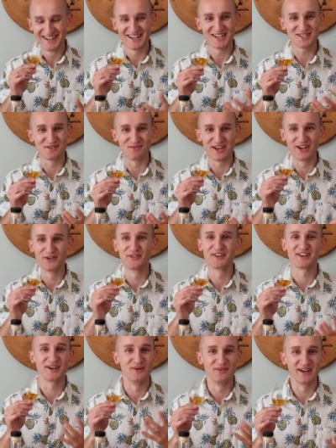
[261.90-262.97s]
it's the rain on the
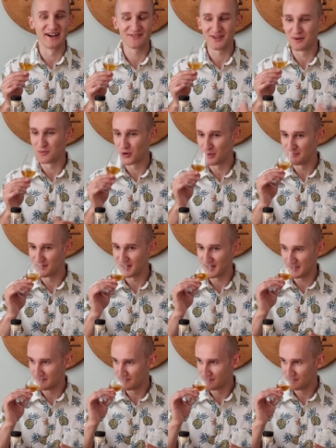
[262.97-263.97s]
ground after a warm day.